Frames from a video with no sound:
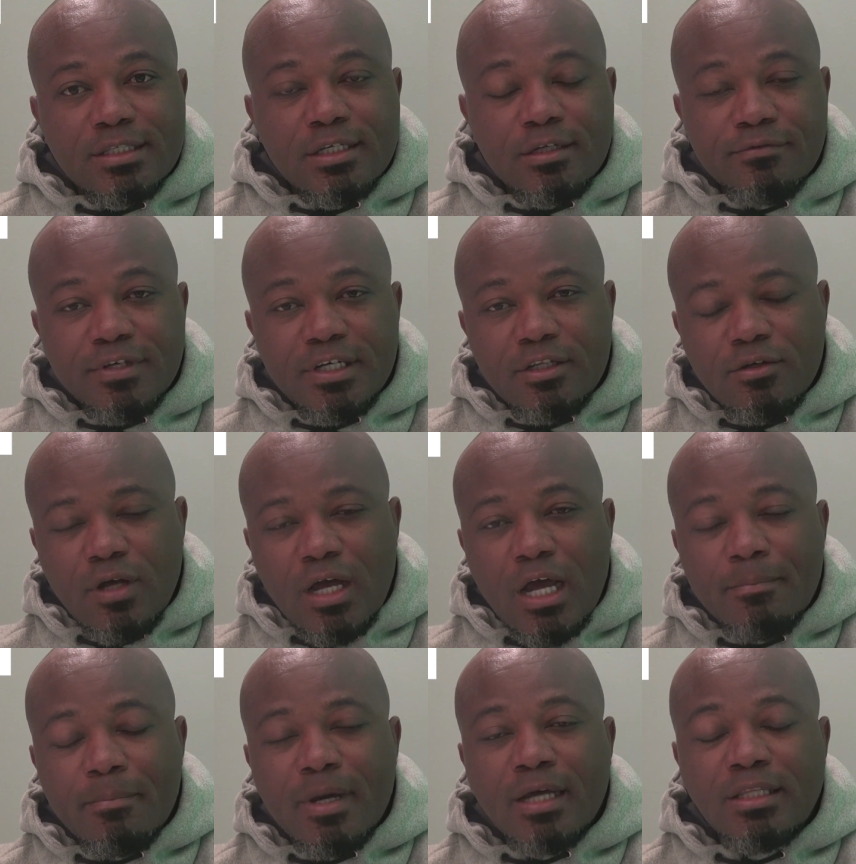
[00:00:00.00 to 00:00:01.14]
Silvino.
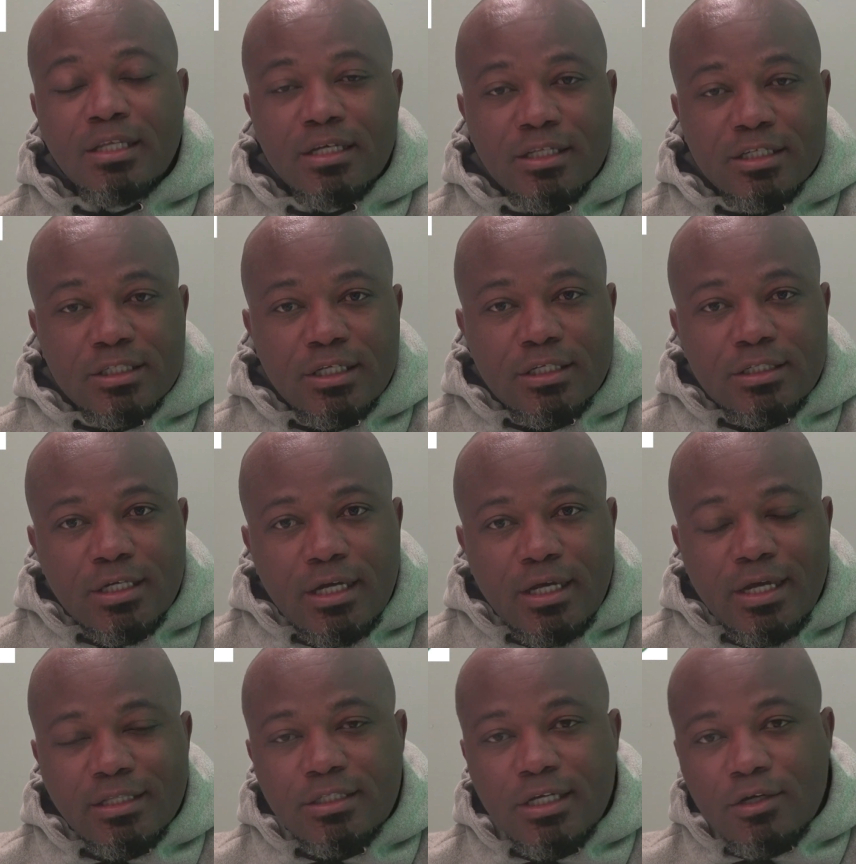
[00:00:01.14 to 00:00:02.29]
I'm an English teacher
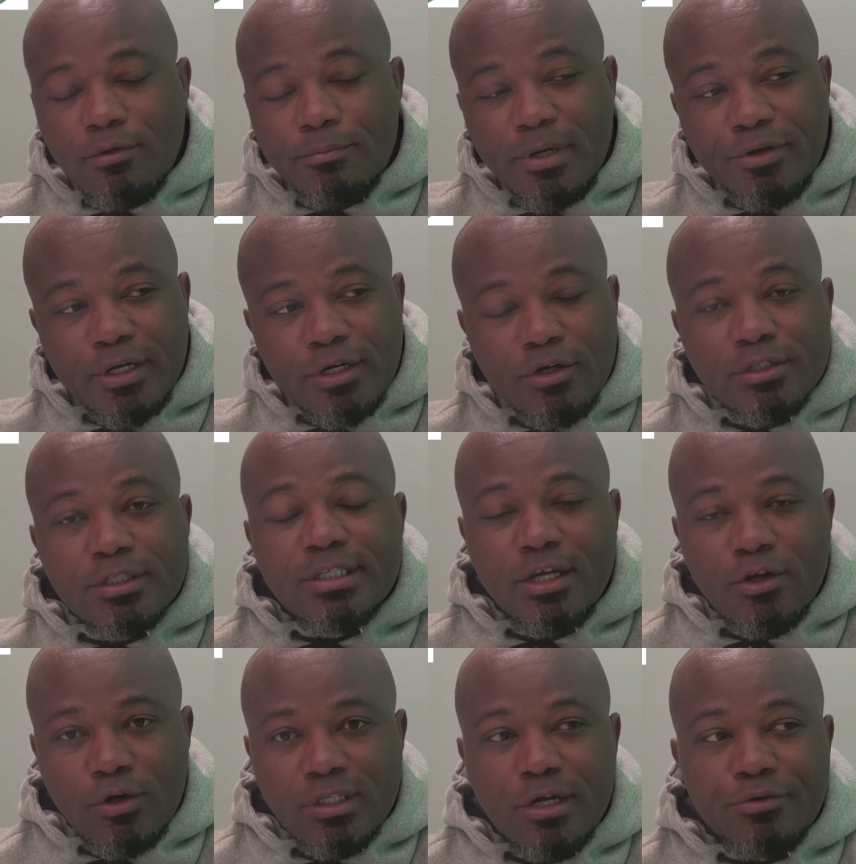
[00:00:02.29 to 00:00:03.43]
at Jakob Marengo
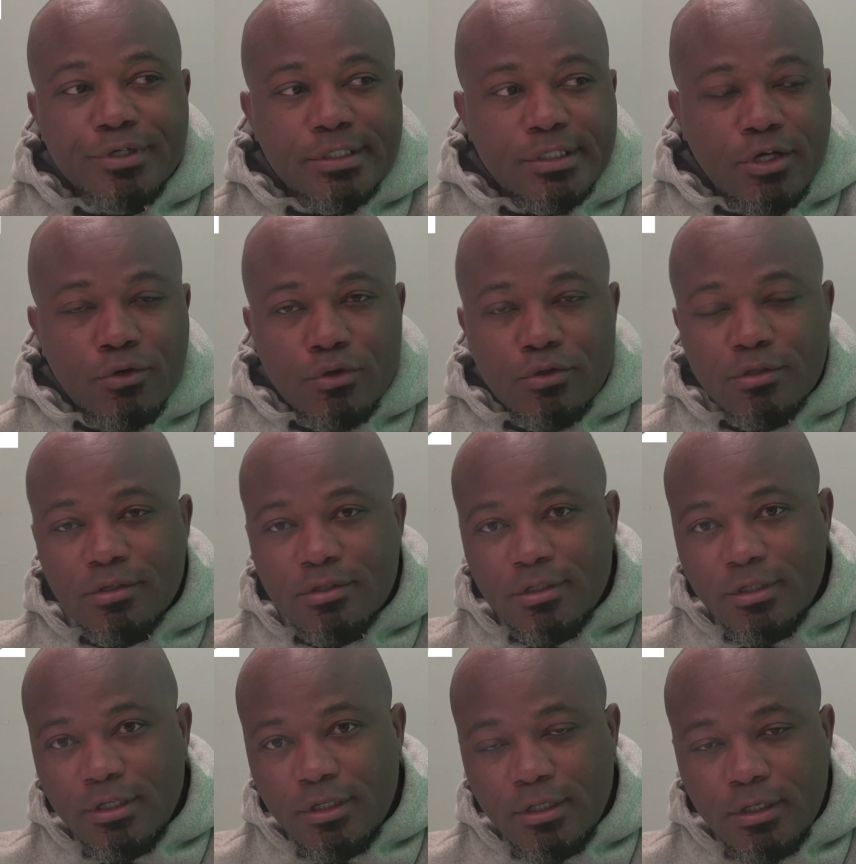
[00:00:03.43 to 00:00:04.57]
Secondary School.
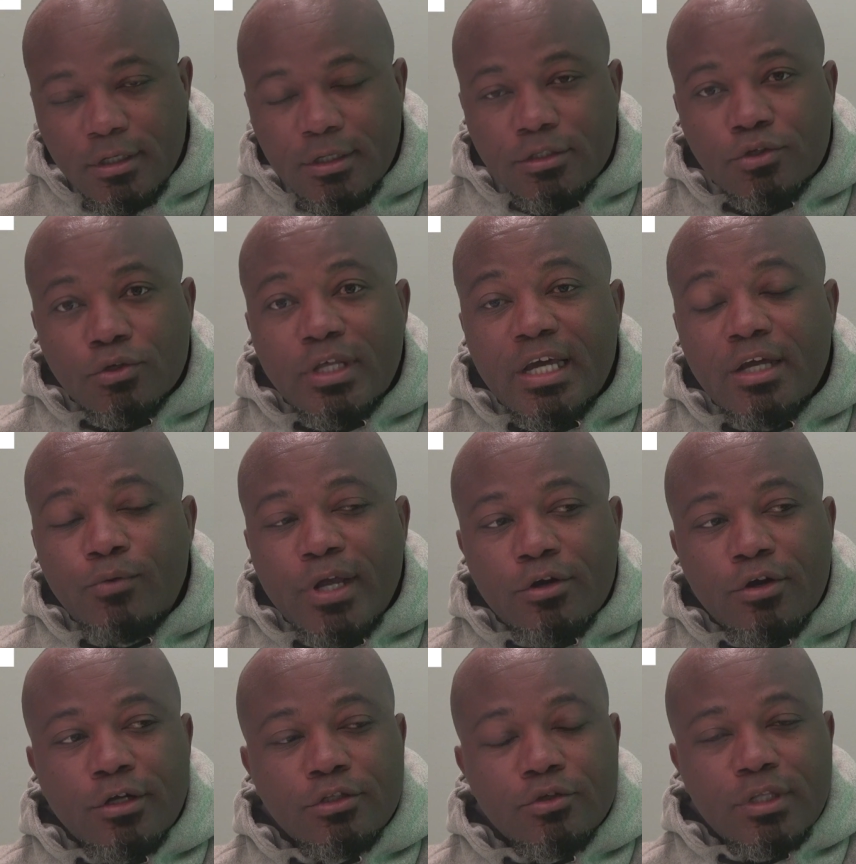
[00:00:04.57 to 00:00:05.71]
Today we are
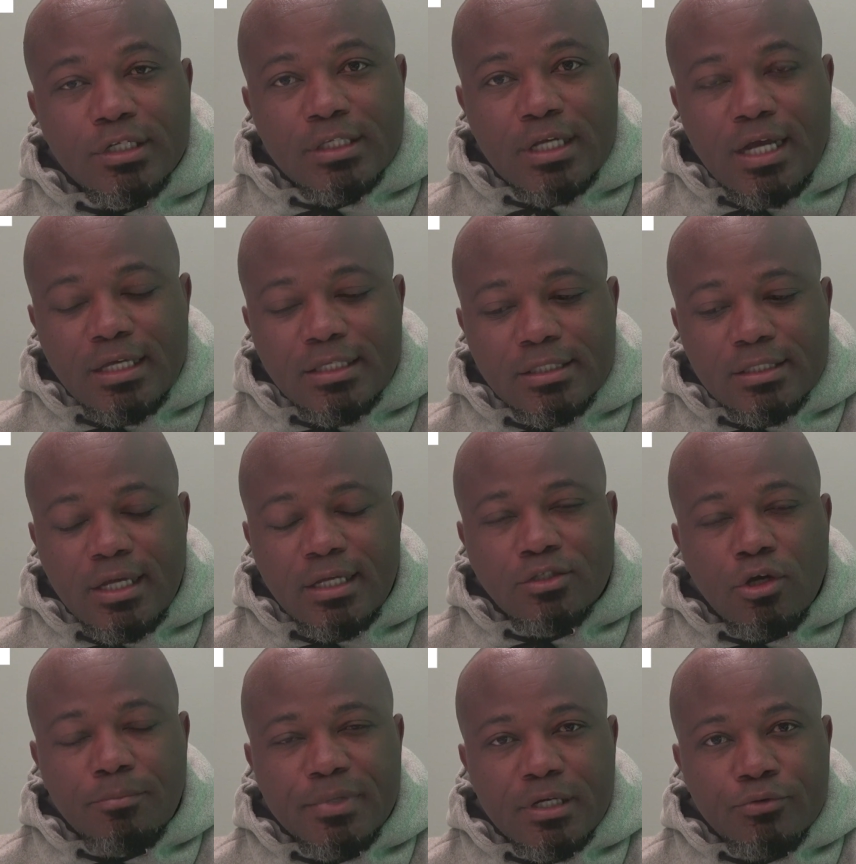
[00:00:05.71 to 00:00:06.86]
going to discuss a
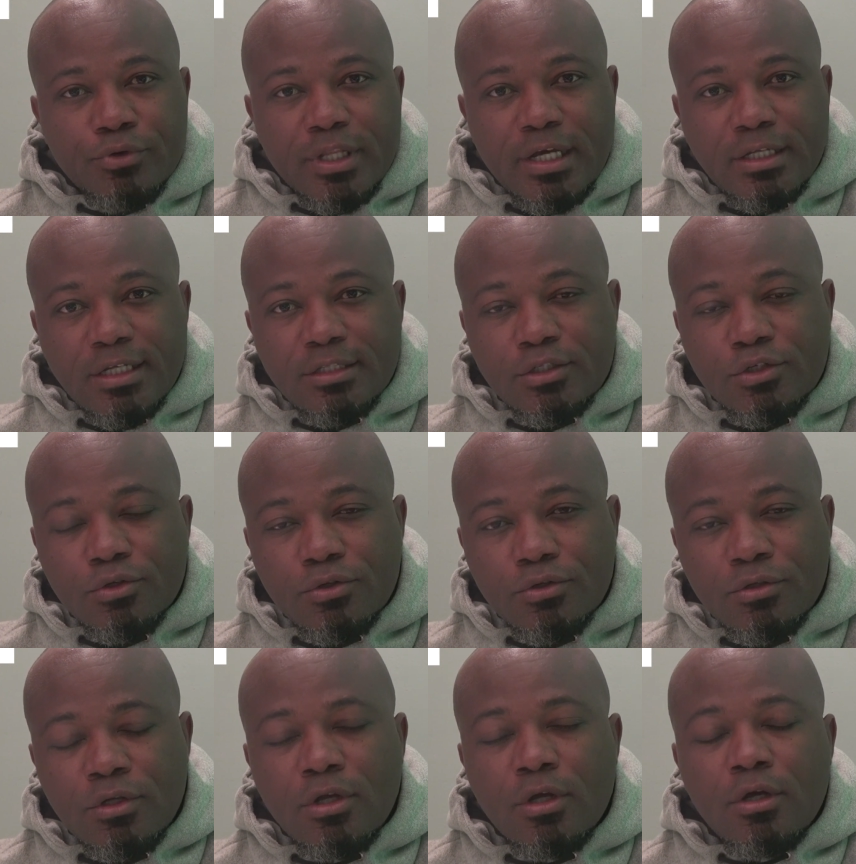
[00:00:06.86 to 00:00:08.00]
topic related to
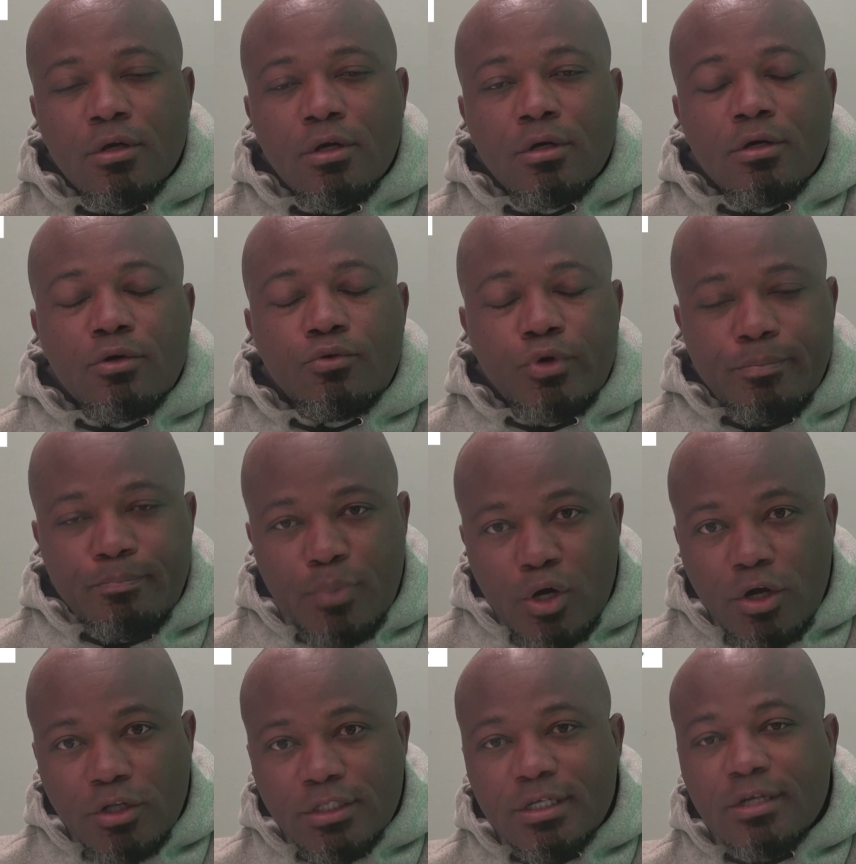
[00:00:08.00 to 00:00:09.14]

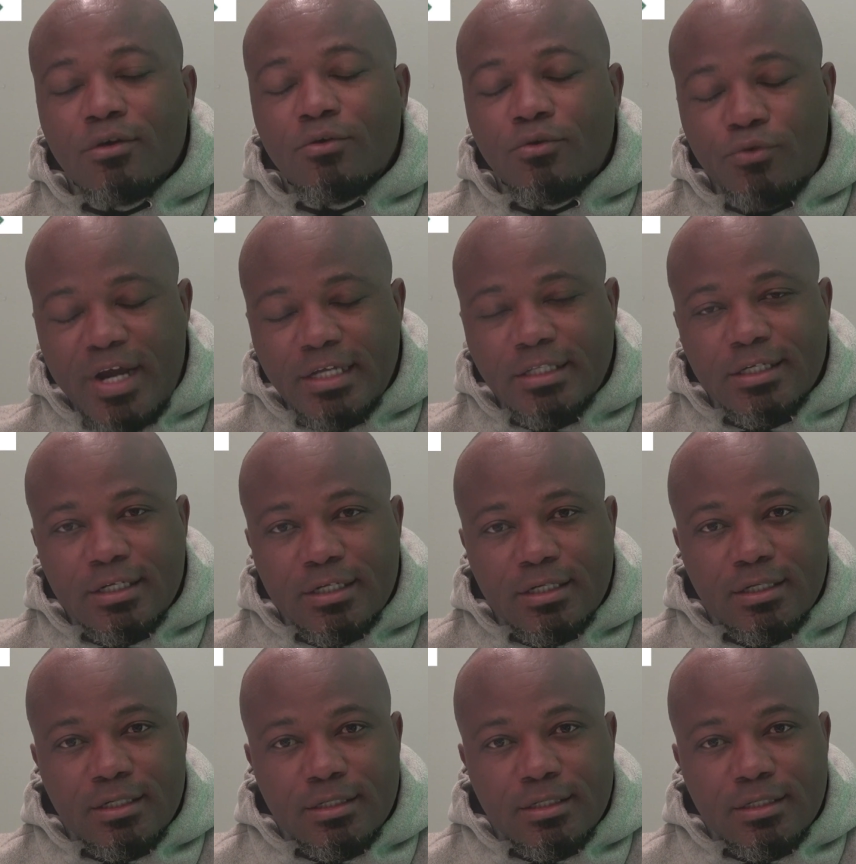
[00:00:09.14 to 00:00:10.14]
report writing.